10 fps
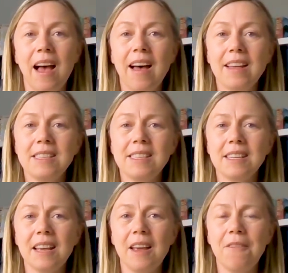And
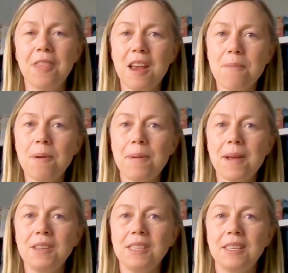if they're
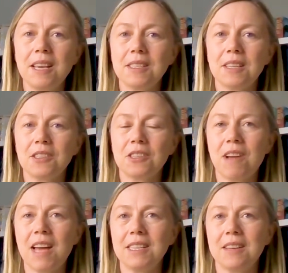prepared to take such a
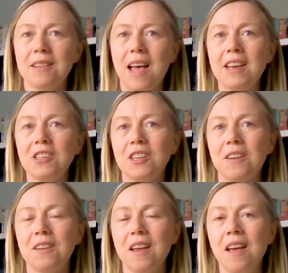radical
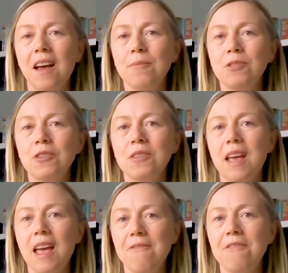action, I'm sure
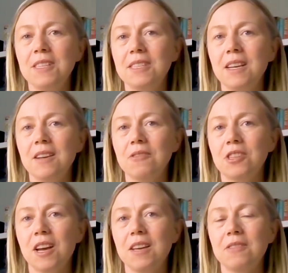that every single
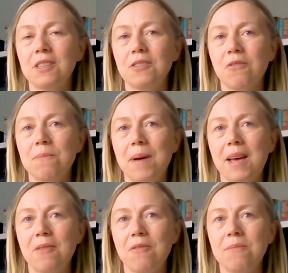child is going
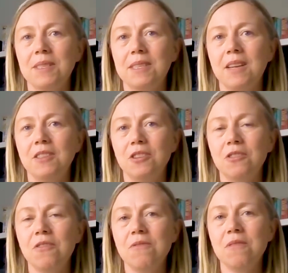back home and saying, do you
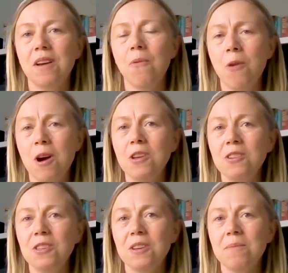know, what are
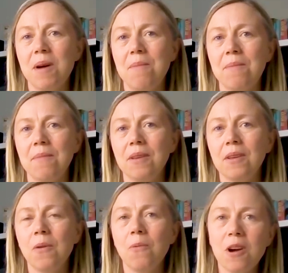you doing, Mum?
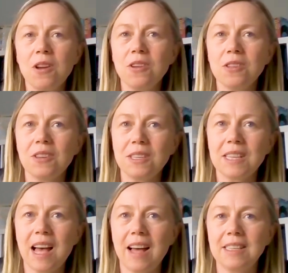What are you doing,
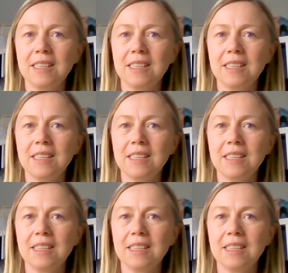Dad?